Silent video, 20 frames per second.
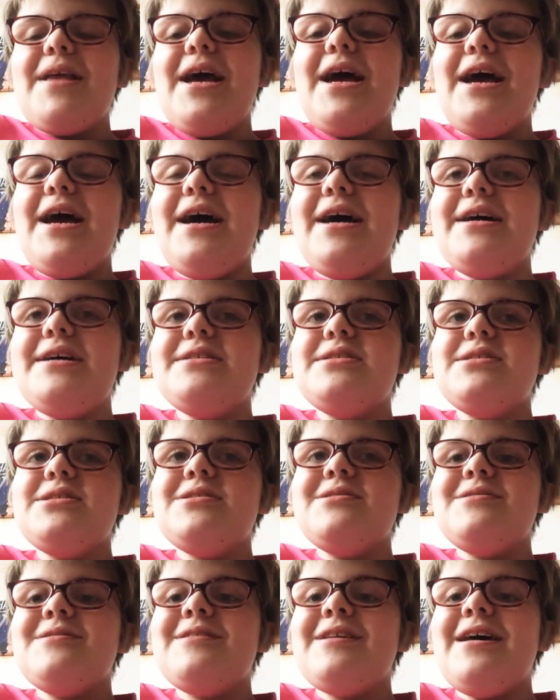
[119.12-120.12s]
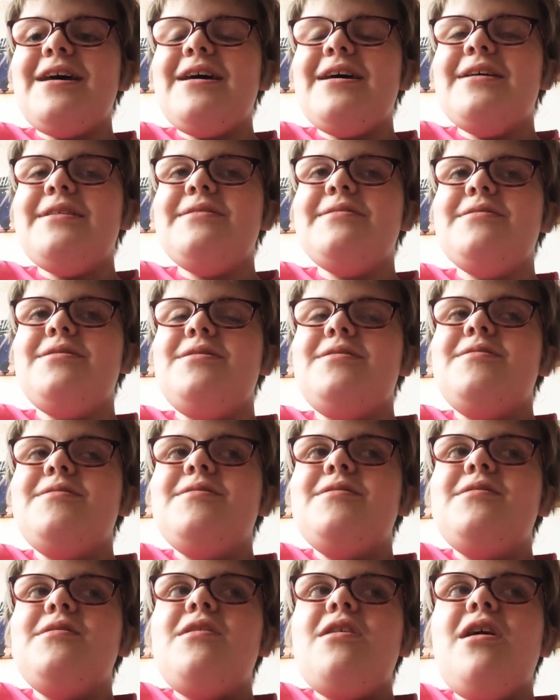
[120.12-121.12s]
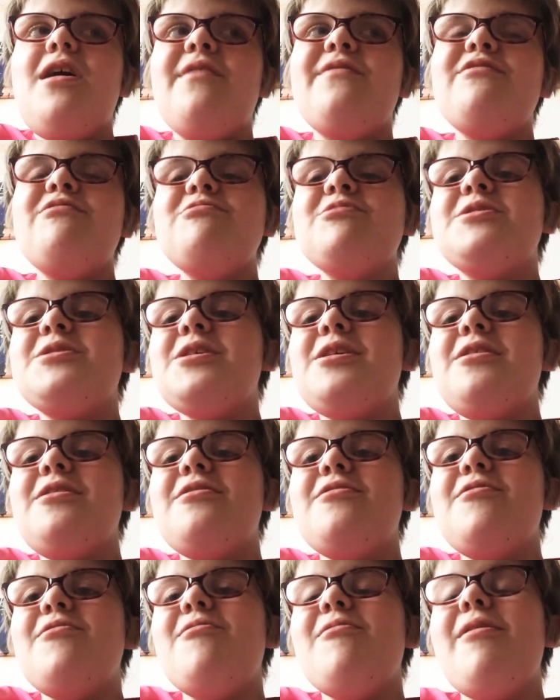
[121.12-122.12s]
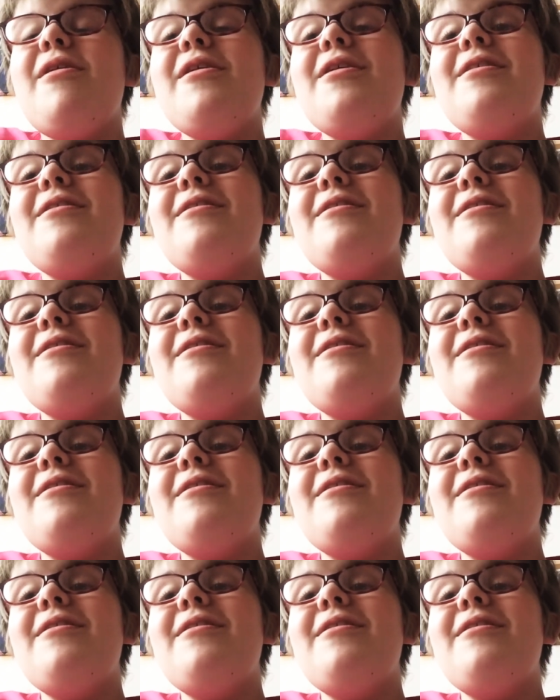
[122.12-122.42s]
And then I've also